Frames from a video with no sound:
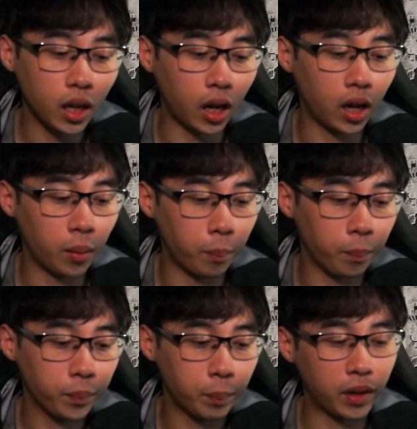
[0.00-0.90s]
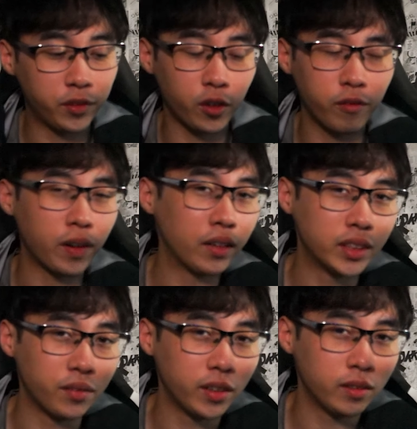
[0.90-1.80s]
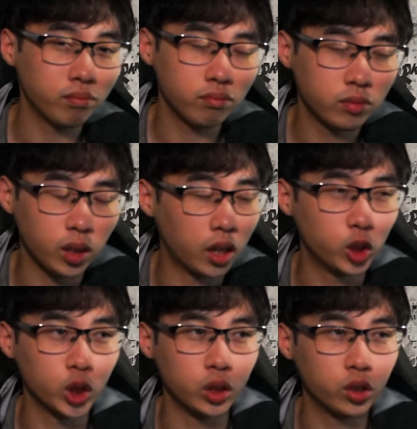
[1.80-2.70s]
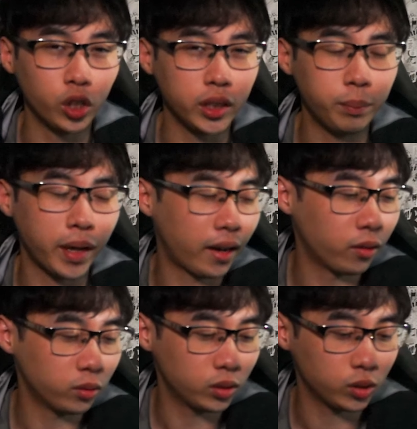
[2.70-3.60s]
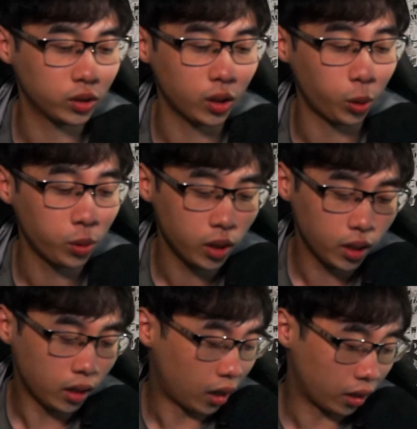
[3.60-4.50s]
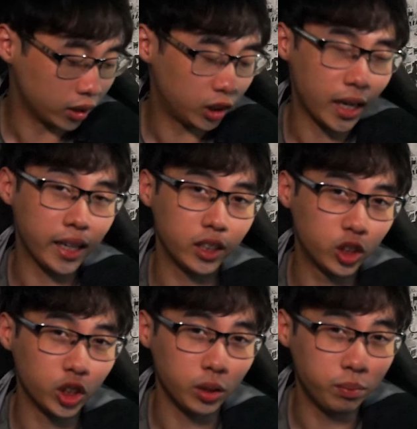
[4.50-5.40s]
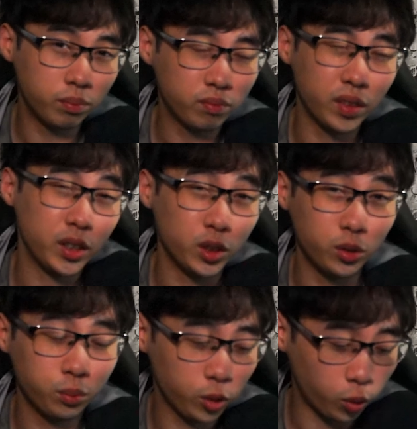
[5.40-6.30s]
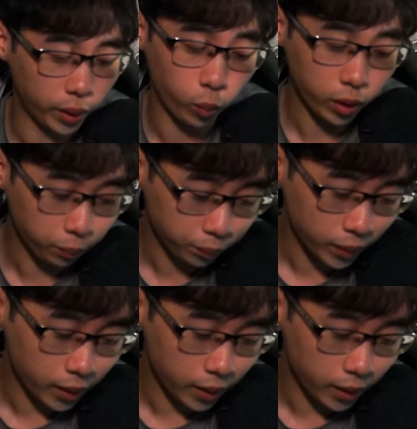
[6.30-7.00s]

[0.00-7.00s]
um, but if you're on 5'7 130 pounds or so uh, this jacket should fit you quite well